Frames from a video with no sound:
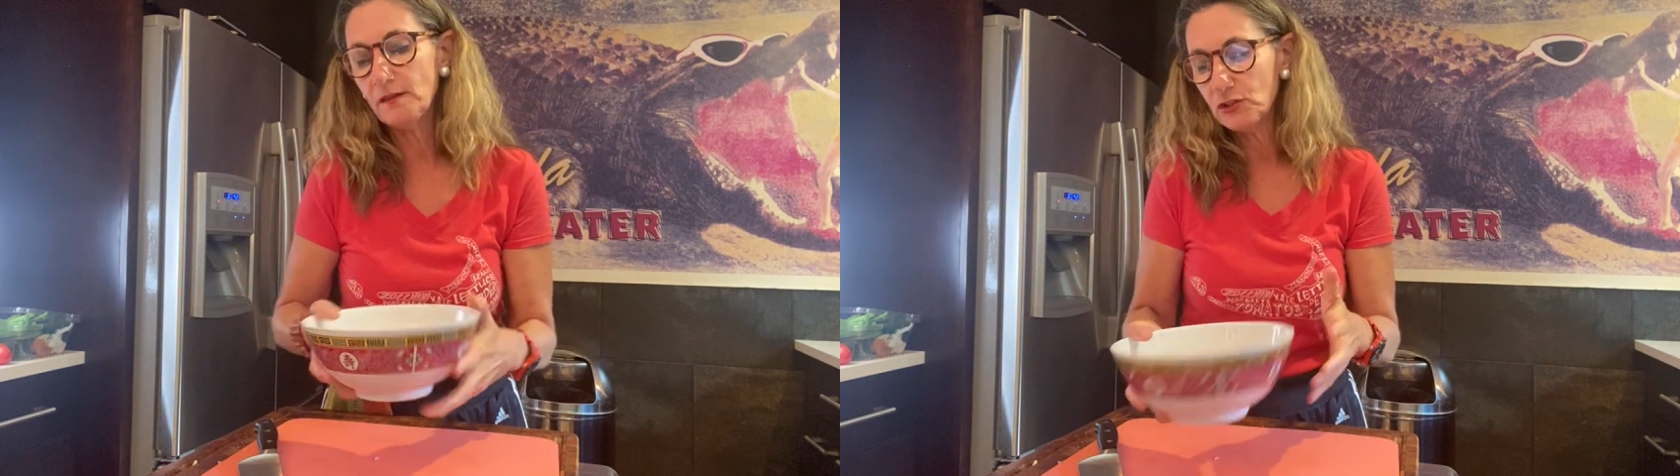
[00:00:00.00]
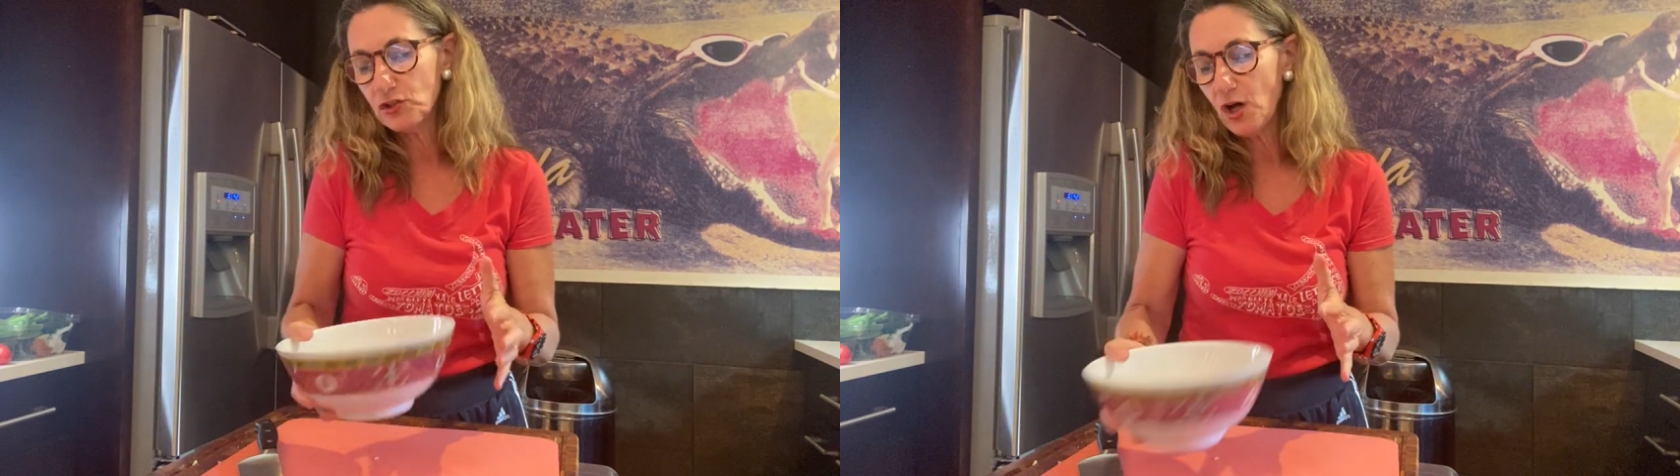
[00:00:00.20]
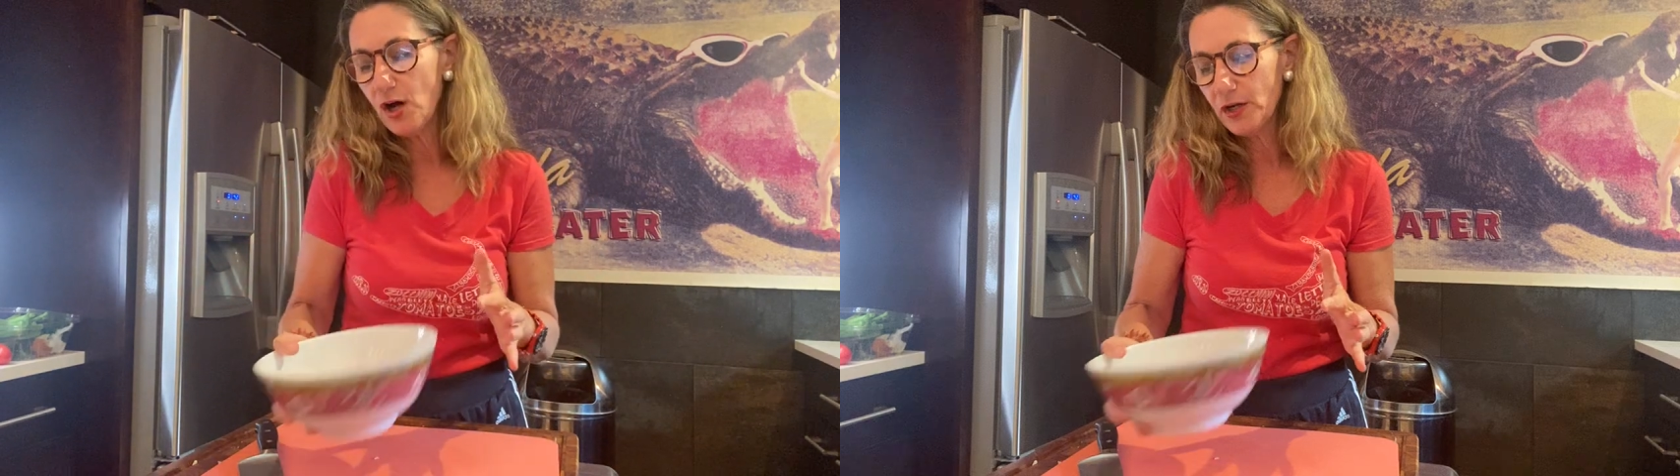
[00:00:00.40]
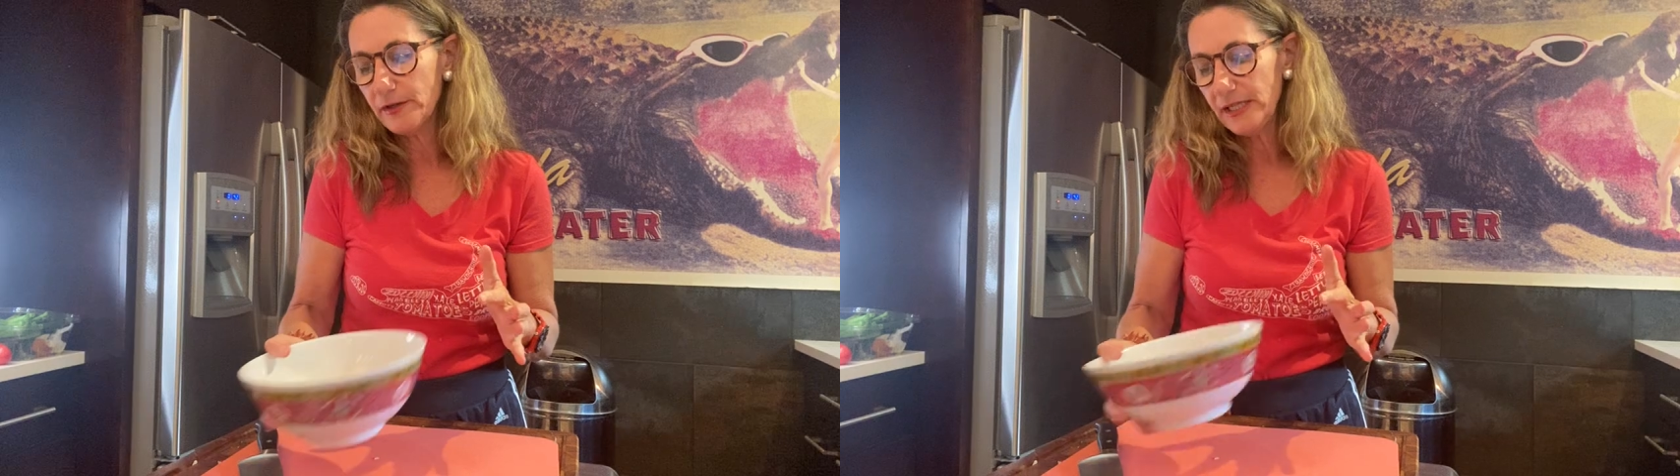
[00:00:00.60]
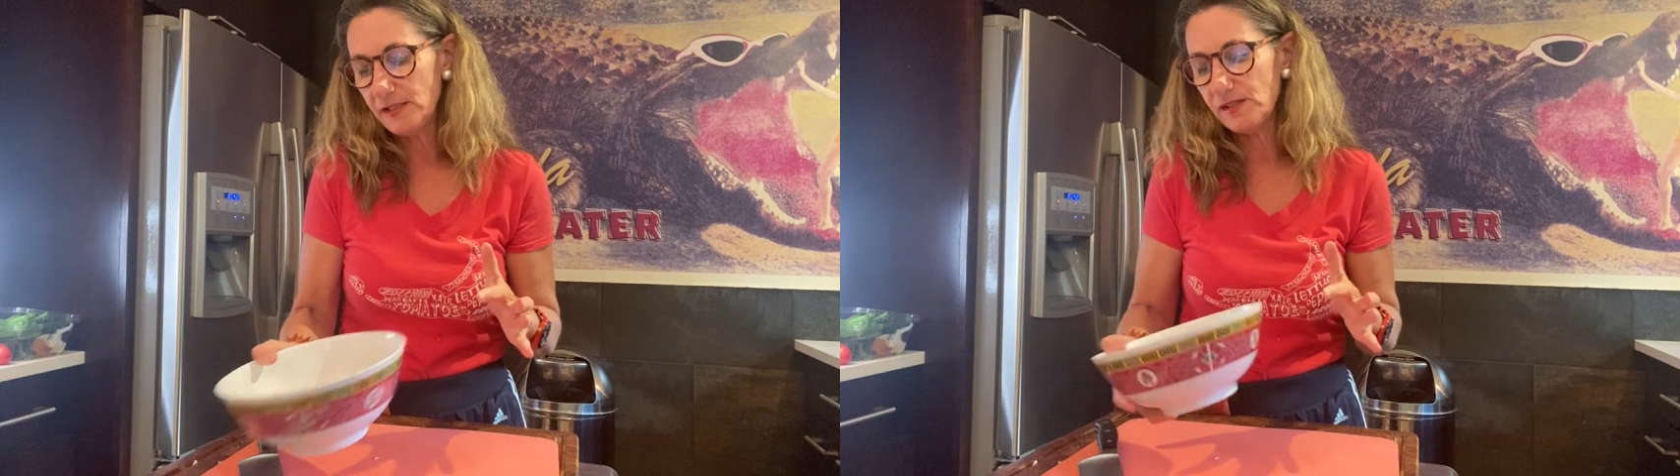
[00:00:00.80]
The longer
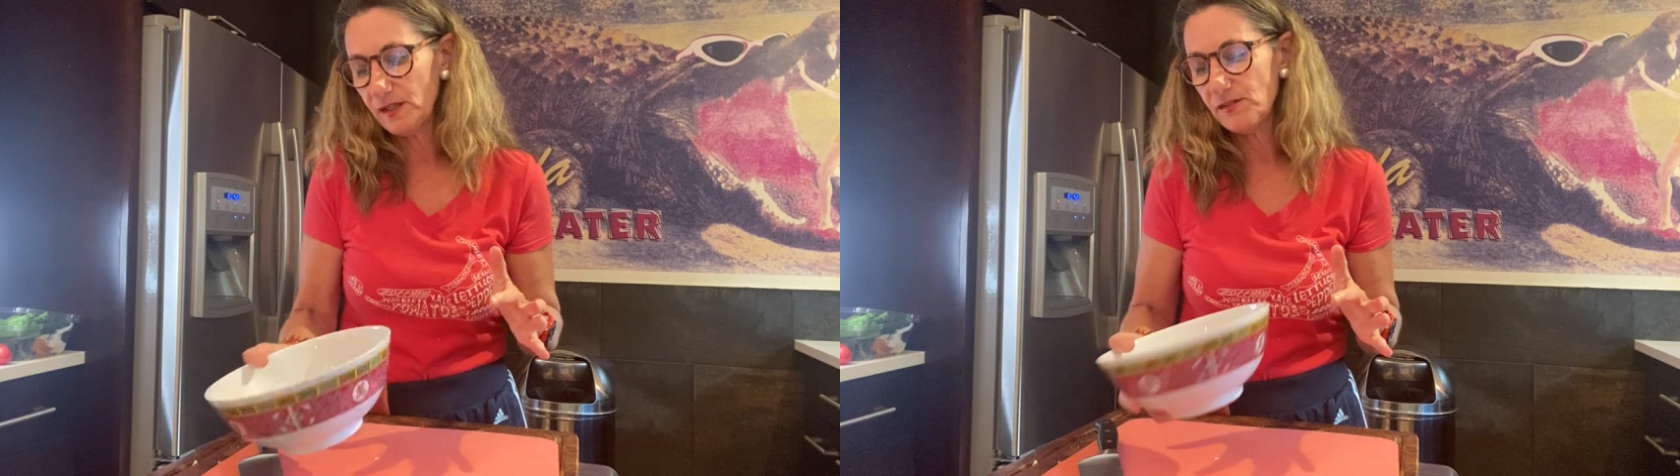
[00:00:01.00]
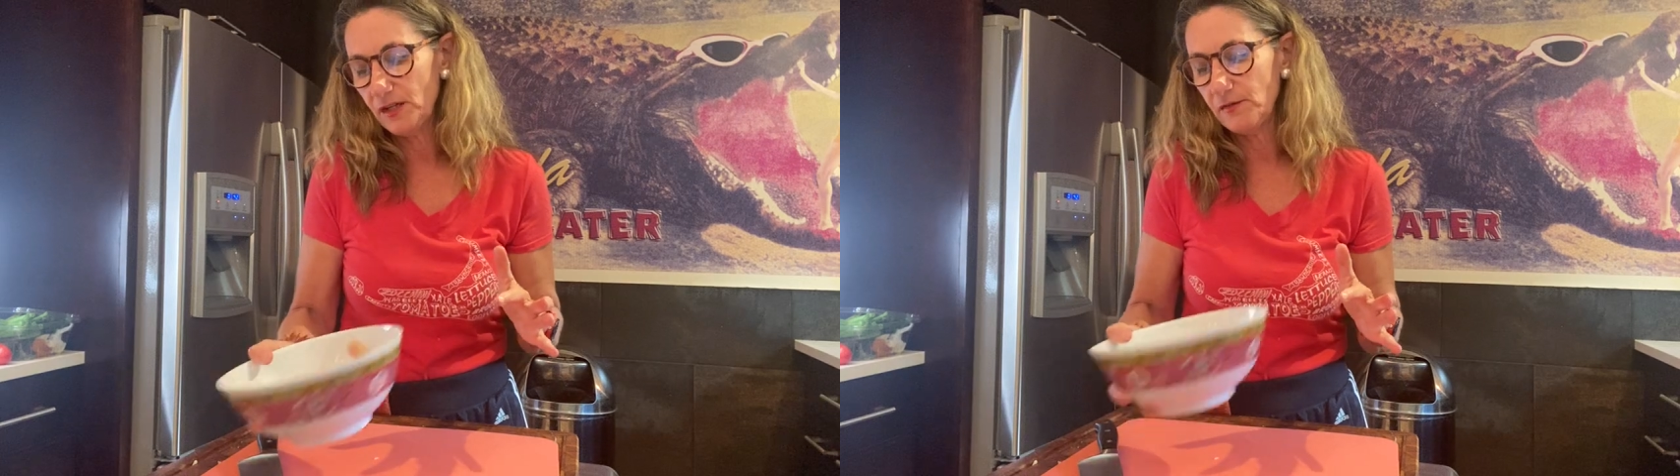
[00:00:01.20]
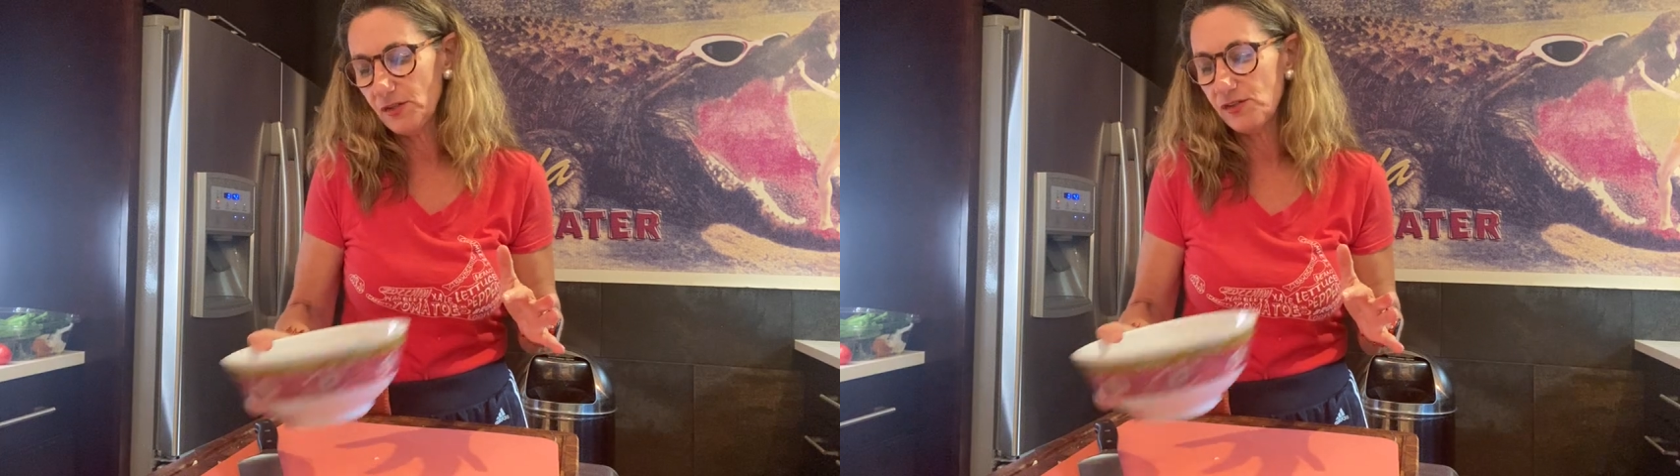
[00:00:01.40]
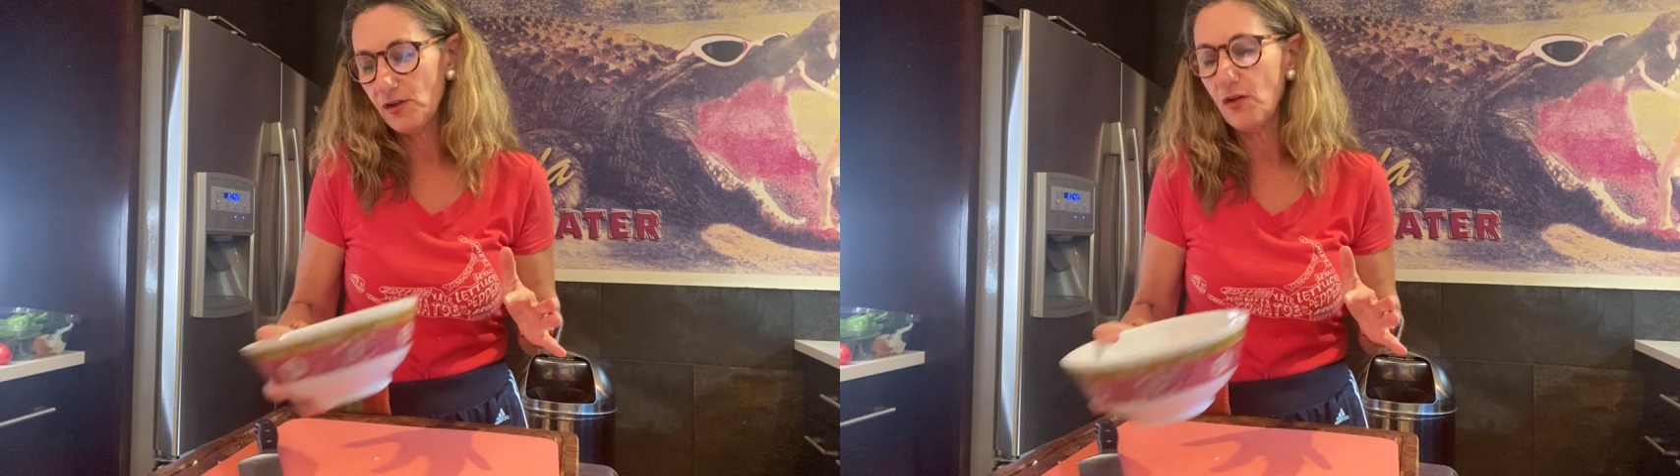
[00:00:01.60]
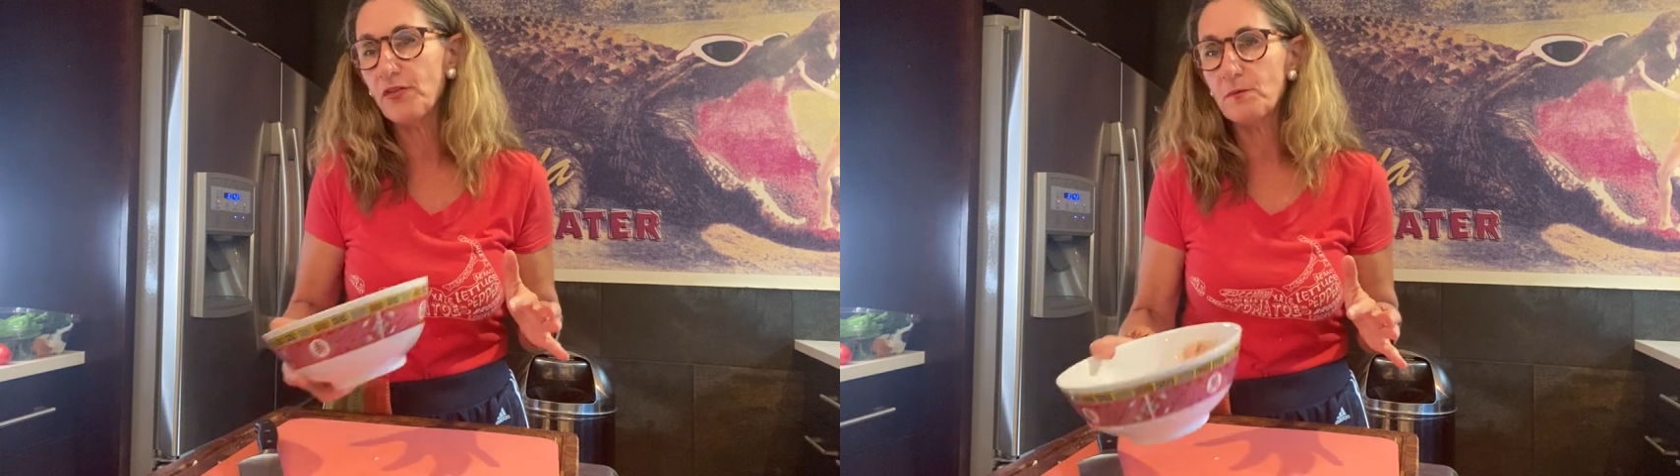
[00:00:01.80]
it sits in the salt,